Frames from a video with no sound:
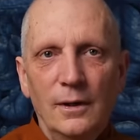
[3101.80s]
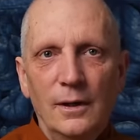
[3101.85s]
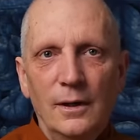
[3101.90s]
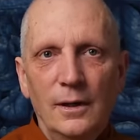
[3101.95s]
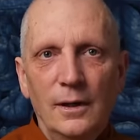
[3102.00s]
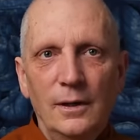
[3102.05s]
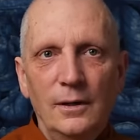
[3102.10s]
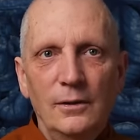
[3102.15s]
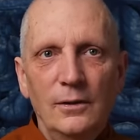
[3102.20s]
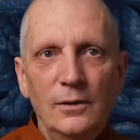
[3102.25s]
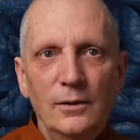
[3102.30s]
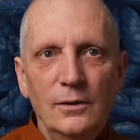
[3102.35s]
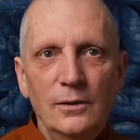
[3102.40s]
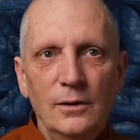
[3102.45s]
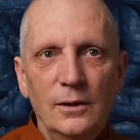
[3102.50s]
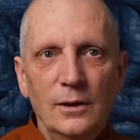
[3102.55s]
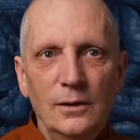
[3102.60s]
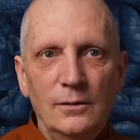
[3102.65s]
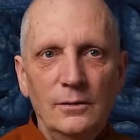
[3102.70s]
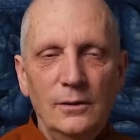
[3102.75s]
And they're
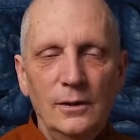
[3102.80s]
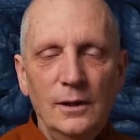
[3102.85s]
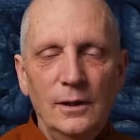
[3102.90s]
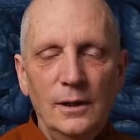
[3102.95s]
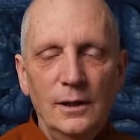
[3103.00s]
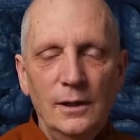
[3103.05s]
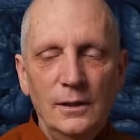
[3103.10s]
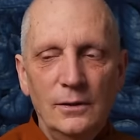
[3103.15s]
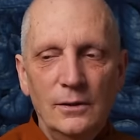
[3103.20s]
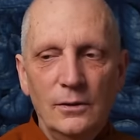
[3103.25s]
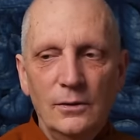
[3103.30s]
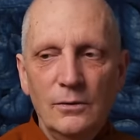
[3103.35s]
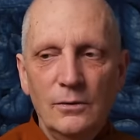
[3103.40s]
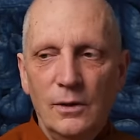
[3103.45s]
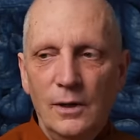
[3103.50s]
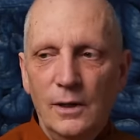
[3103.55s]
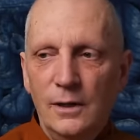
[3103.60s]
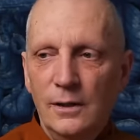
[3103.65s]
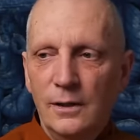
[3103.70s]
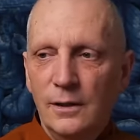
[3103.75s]
not only that, they're
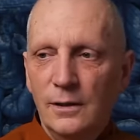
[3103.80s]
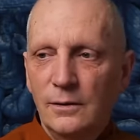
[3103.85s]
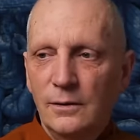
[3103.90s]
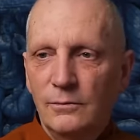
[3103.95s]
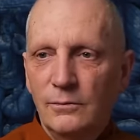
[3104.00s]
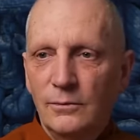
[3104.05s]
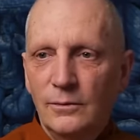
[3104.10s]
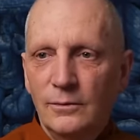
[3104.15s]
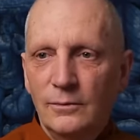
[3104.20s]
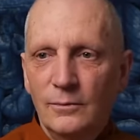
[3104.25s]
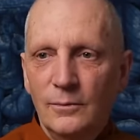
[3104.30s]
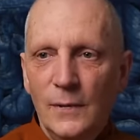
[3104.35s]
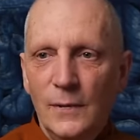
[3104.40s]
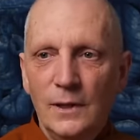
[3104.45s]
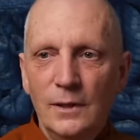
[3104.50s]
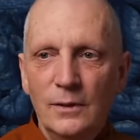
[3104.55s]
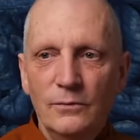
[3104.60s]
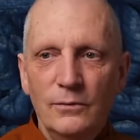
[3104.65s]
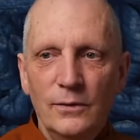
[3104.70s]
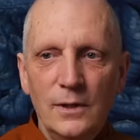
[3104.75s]
crying and
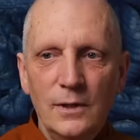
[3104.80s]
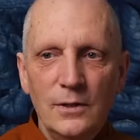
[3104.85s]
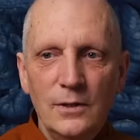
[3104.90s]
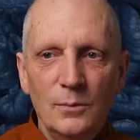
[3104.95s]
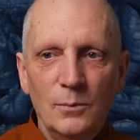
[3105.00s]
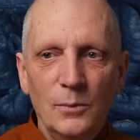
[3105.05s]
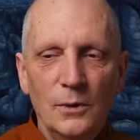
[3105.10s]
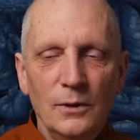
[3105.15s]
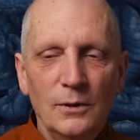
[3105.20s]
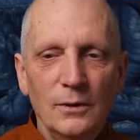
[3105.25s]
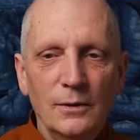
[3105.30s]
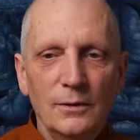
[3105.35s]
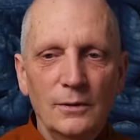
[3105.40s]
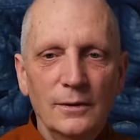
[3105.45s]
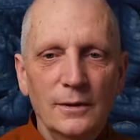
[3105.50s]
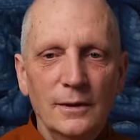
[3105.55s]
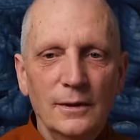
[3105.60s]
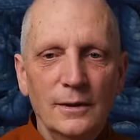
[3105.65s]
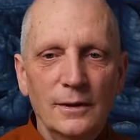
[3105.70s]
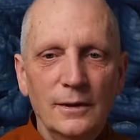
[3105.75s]
making a fuss about it.
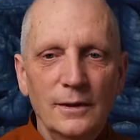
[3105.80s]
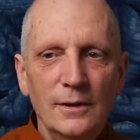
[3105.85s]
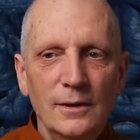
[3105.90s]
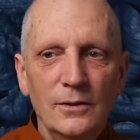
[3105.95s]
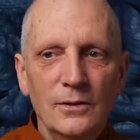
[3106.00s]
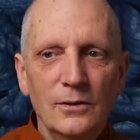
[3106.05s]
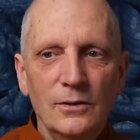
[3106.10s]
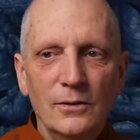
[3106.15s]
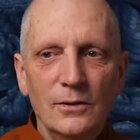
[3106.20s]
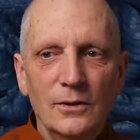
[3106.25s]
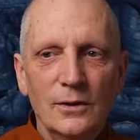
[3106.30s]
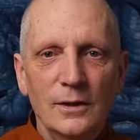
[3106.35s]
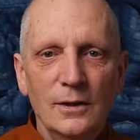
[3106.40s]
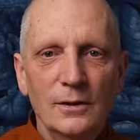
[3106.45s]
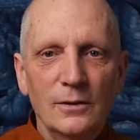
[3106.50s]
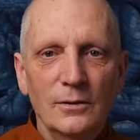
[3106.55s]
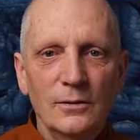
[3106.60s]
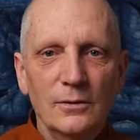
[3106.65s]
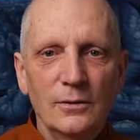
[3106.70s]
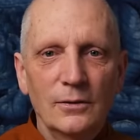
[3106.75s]
And he's just in
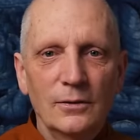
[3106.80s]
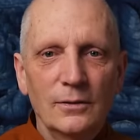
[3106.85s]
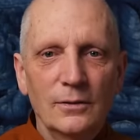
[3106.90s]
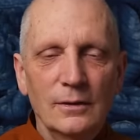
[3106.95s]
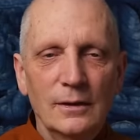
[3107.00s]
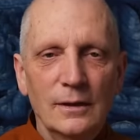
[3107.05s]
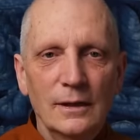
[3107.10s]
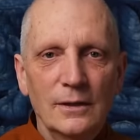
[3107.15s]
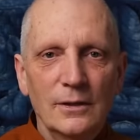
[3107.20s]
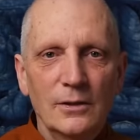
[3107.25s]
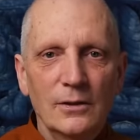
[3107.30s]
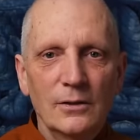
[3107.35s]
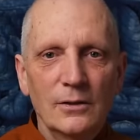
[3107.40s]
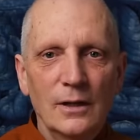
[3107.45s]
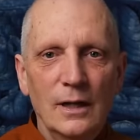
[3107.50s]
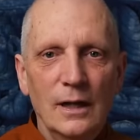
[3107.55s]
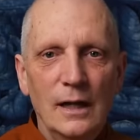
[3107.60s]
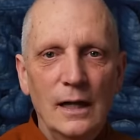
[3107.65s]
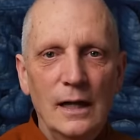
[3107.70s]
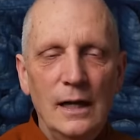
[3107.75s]
a, it's a,
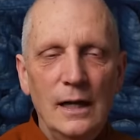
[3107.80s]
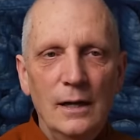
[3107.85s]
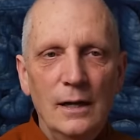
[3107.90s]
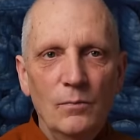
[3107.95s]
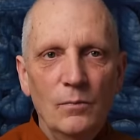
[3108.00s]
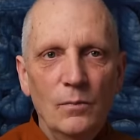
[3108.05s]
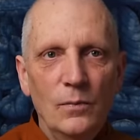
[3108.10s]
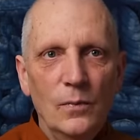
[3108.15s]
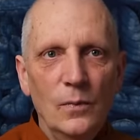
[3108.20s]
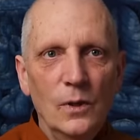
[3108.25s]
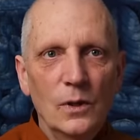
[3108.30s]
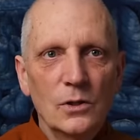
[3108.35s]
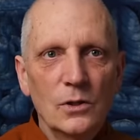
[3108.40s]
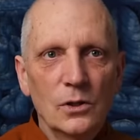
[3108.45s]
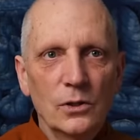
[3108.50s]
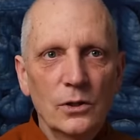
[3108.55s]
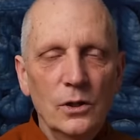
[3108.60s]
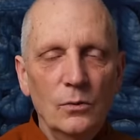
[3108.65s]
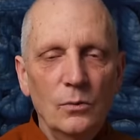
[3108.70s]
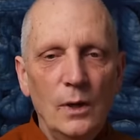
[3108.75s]
he's
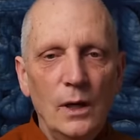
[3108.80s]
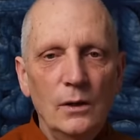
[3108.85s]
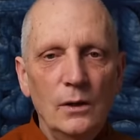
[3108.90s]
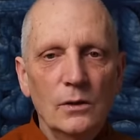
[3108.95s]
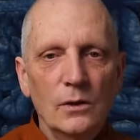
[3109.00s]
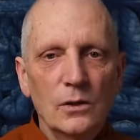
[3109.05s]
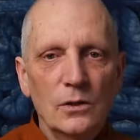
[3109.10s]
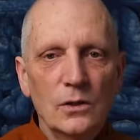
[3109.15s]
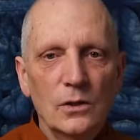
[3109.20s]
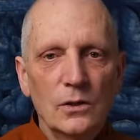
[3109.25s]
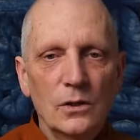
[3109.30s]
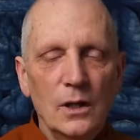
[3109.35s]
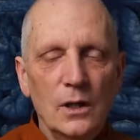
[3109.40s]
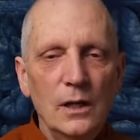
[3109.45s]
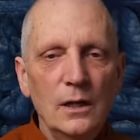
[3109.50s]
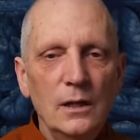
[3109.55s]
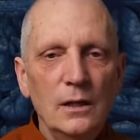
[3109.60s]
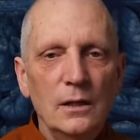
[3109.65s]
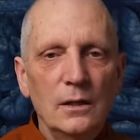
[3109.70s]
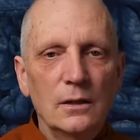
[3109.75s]
looking around at the
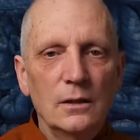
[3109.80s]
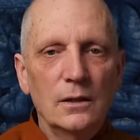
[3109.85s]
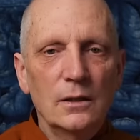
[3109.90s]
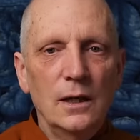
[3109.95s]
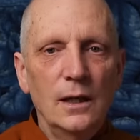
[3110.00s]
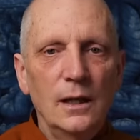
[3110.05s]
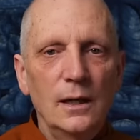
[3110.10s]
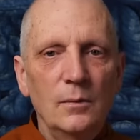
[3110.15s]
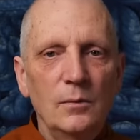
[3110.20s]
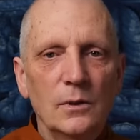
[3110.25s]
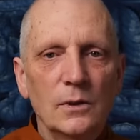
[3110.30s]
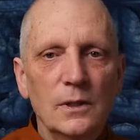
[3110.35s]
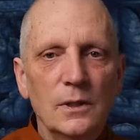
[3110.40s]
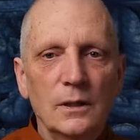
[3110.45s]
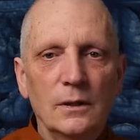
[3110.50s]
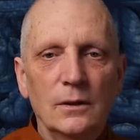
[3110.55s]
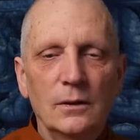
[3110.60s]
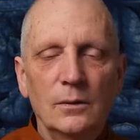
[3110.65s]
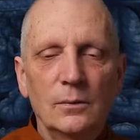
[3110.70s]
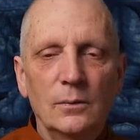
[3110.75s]
society at the time and
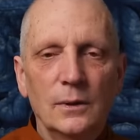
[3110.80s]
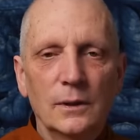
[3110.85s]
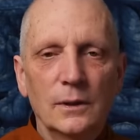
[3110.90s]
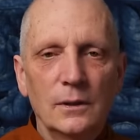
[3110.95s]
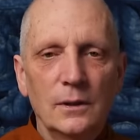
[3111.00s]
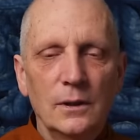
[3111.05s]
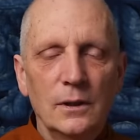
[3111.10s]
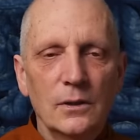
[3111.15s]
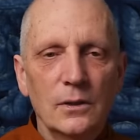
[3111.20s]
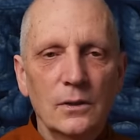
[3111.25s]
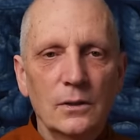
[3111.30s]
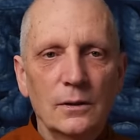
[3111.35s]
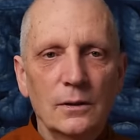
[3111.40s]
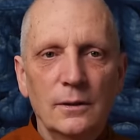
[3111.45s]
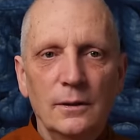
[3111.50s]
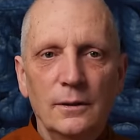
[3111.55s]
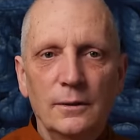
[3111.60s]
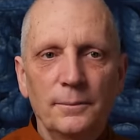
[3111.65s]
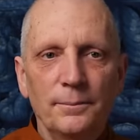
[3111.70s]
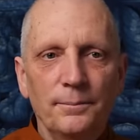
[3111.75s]
saying, oh my goodness,
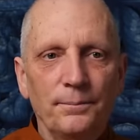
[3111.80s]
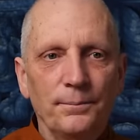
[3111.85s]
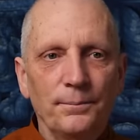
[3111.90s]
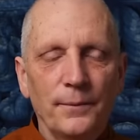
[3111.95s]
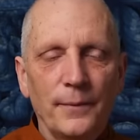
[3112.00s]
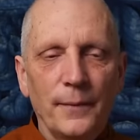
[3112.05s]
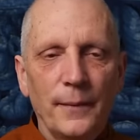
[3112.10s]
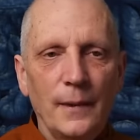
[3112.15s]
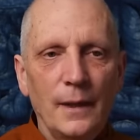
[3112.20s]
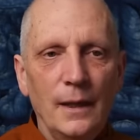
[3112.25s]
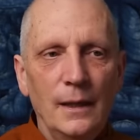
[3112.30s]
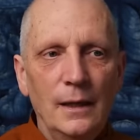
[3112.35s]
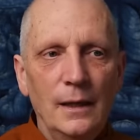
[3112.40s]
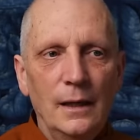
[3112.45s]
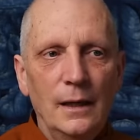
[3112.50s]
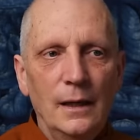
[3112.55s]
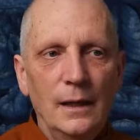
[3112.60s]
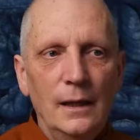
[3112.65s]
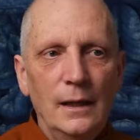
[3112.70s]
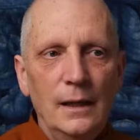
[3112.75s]
you know,
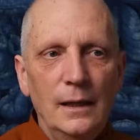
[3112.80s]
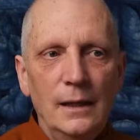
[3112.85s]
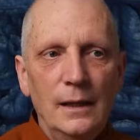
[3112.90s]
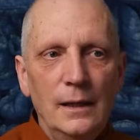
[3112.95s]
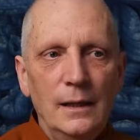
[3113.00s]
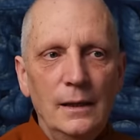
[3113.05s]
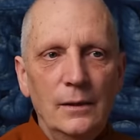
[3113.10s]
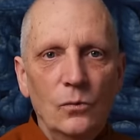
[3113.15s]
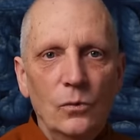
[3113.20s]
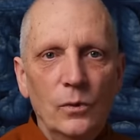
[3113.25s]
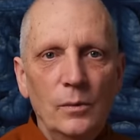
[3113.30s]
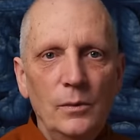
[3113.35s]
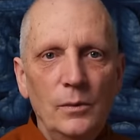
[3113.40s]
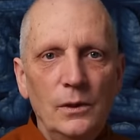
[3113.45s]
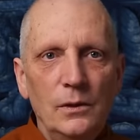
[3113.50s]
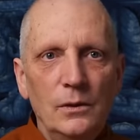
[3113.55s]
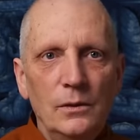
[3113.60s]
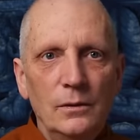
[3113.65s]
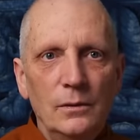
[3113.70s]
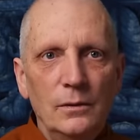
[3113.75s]

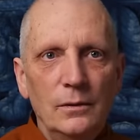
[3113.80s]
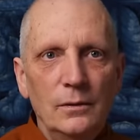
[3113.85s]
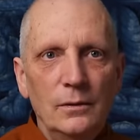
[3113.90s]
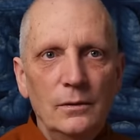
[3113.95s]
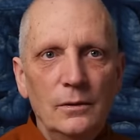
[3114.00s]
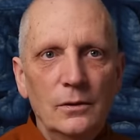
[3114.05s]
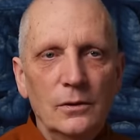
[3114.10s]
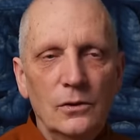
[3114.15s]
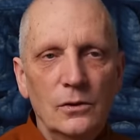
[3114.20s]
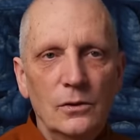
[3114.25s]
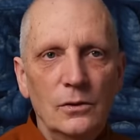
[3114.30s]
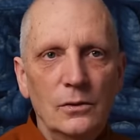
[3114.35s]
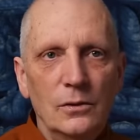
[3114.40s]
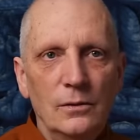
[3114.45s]
women just,